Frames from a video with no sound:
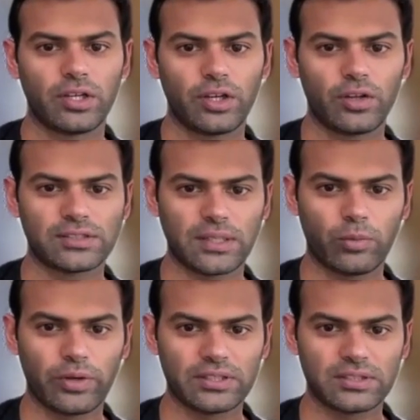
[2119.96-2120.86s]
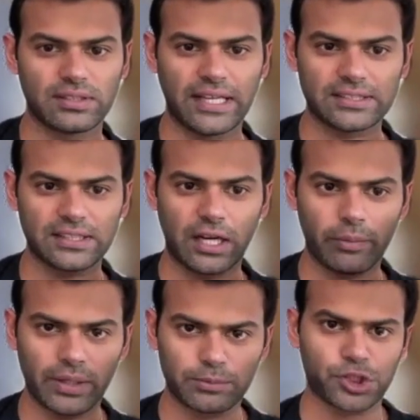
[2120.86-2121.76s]
in some ways that's now
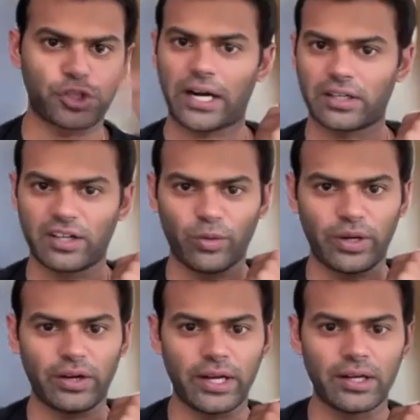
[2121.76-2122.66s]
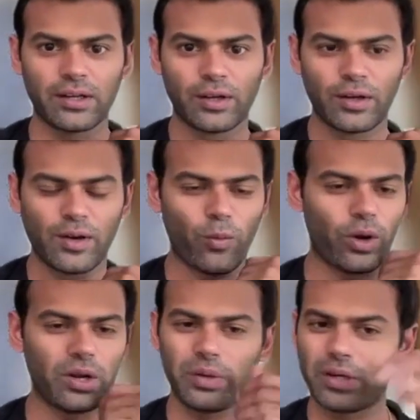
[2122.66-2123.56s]
being abstracted away, right?
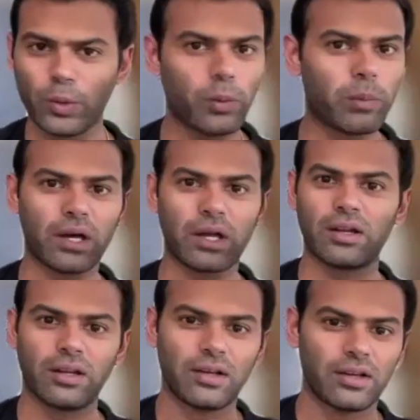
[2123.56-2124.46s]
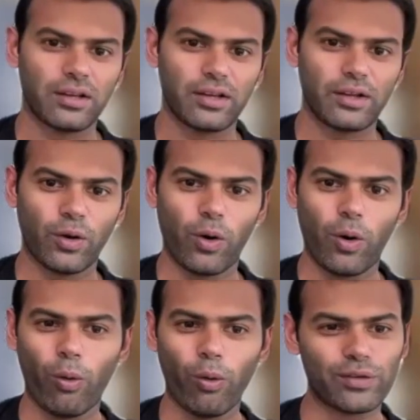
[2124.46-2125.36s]
What do we do about,
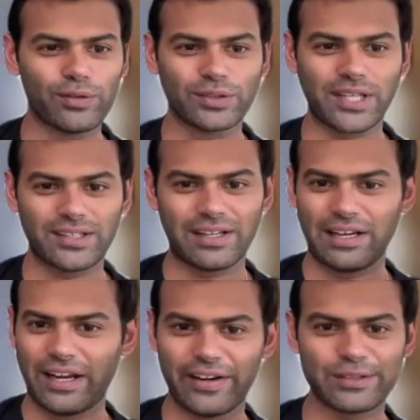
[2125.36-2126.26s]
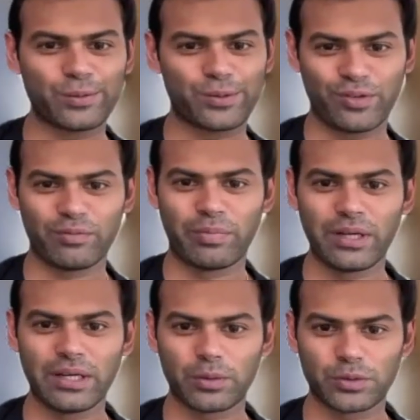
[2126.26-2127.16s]
all of those other layers which we've
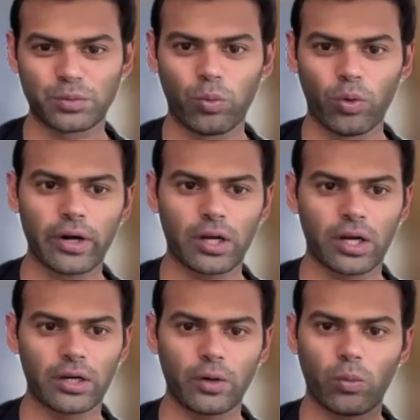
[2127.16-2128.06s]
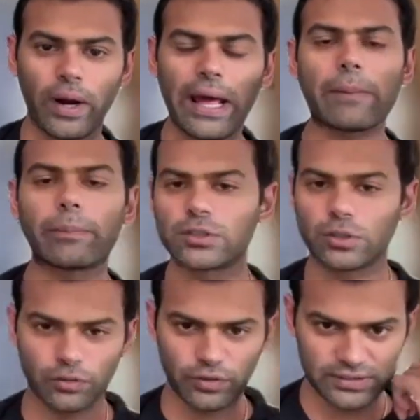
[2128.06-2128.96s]
built, which work on, what happens
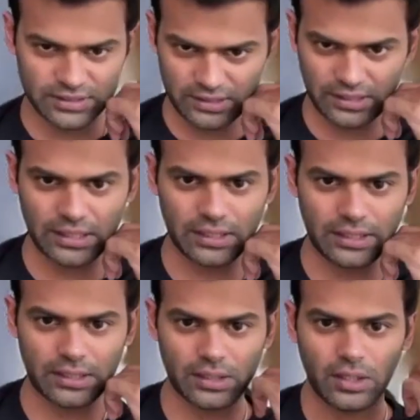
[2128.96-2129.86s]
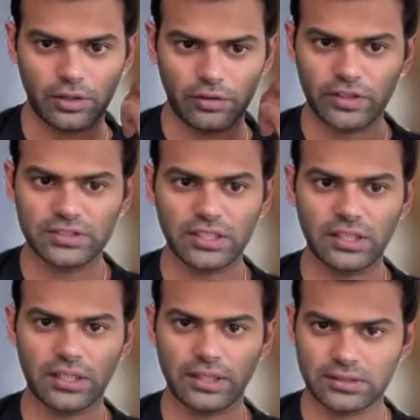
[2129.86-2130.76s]
to reverse ETL? Like, reverse
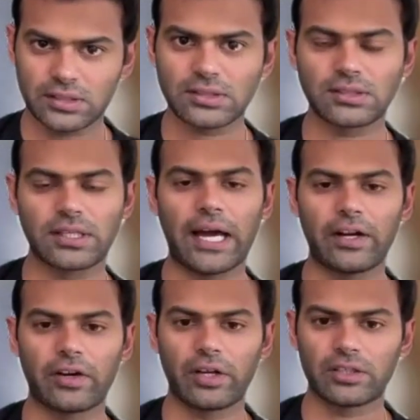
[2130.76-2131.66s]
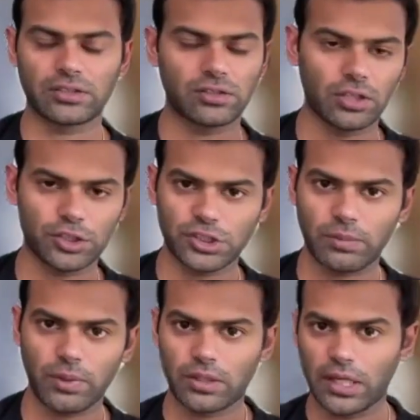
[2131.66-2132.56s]
ETL exists as a category because it's not just
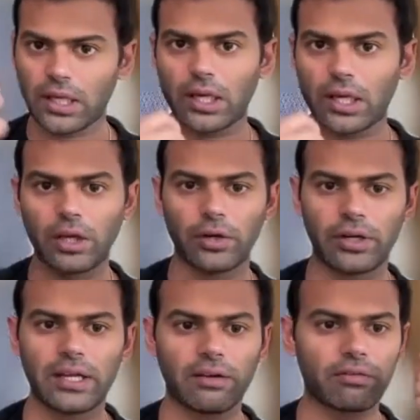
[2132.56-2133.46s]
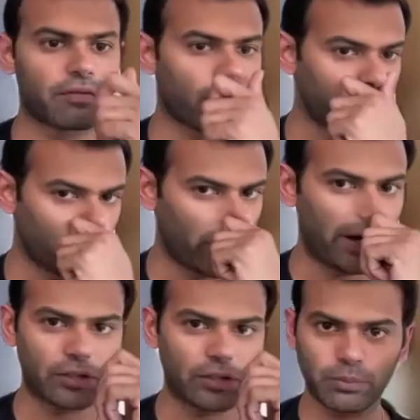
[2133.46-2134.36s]
about taking, data from your
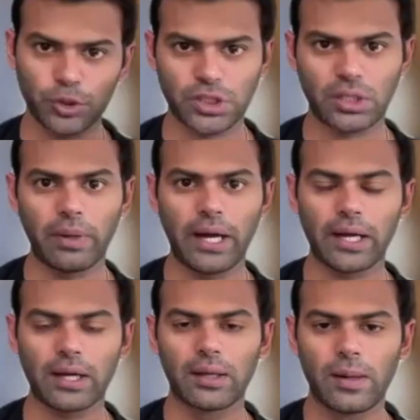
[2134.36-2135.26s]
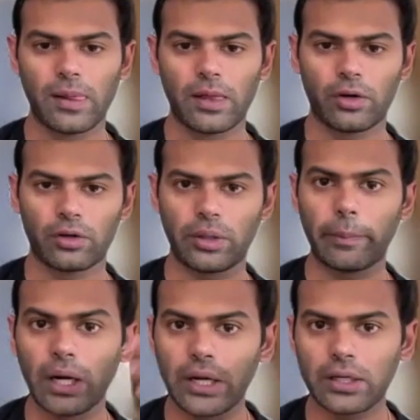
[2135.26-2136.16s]
warehouse and pushing it back. They're
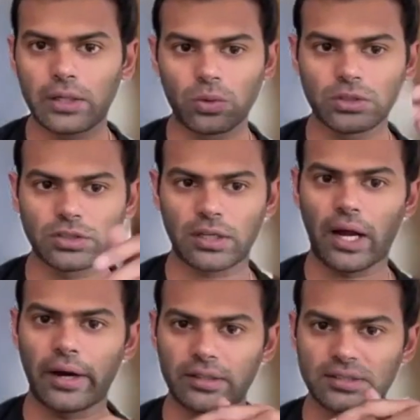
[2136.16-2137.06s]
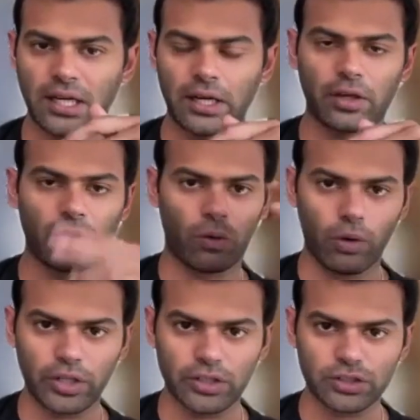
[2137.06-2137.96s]
building tools around understanding your
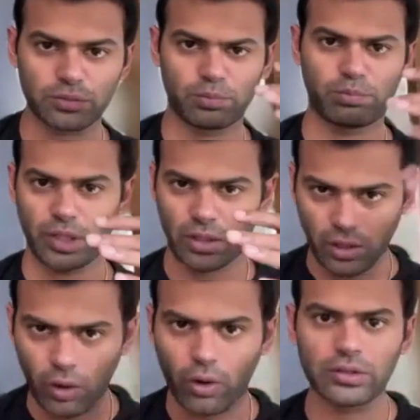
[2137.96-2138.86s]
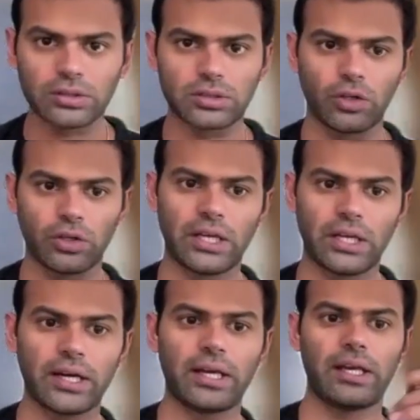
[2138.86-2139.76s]
audience, because your
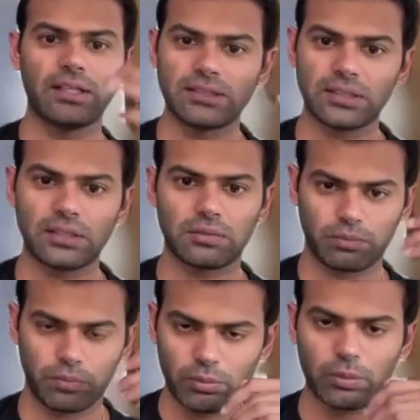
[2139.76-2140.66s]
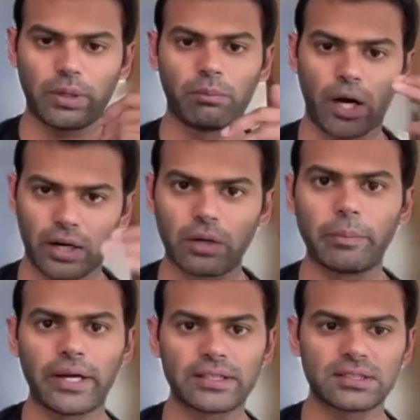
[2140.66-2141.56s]
data isn't probably modeled
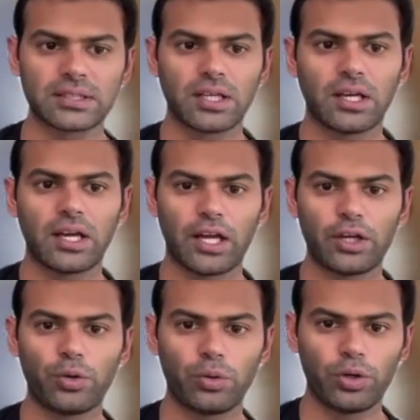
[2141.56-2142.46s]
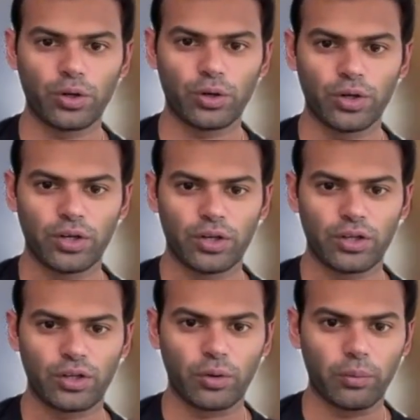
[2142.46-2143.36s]
best. And
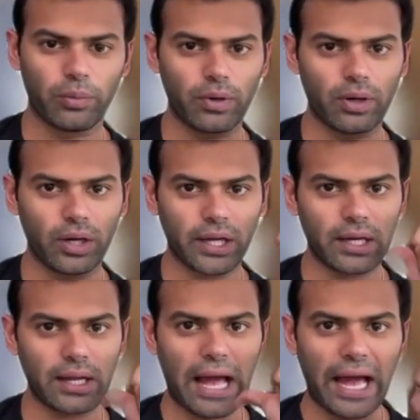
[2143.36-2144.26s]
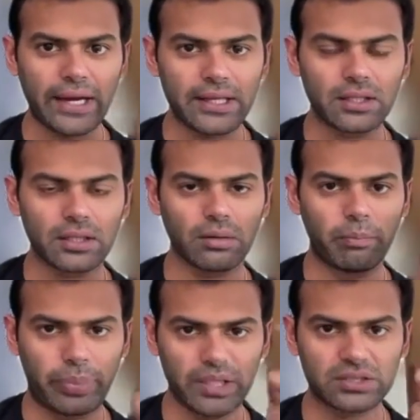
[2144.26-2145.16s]
you're again adding
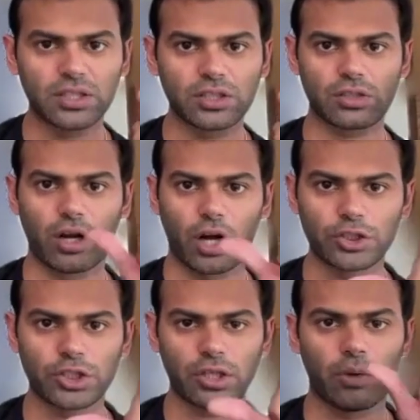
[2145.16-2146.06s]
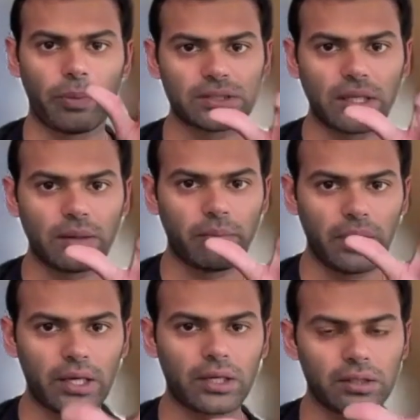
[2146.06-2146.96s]
business logic. You're basically
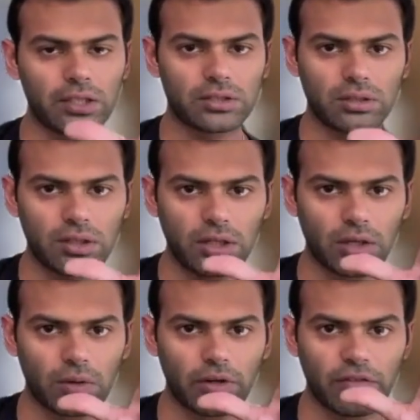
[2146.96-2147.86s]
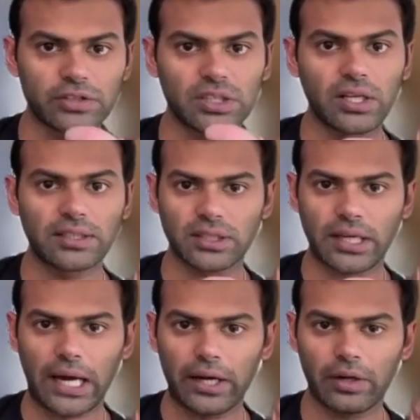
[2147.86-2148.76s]
making these, reverse ETL as a
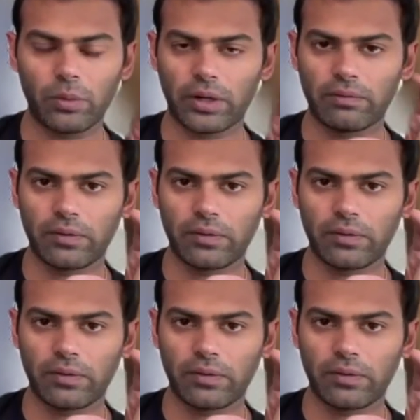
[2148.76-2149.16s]
category. What